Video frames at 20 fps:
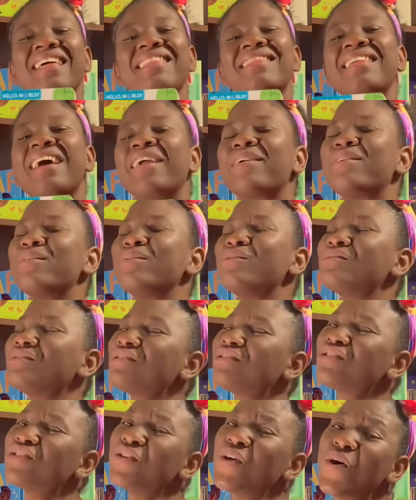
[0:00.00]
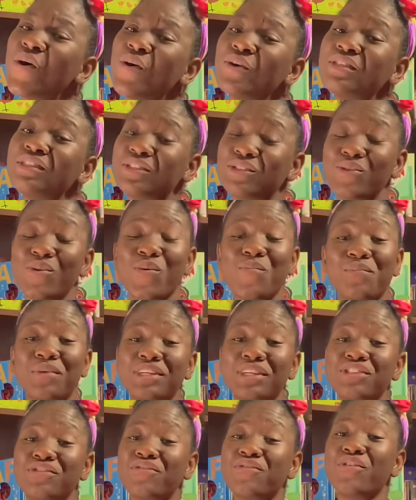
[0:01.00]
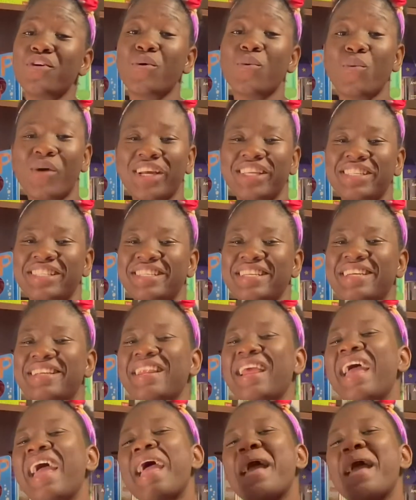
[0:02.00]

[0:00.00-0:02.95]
Thank you so much for watching.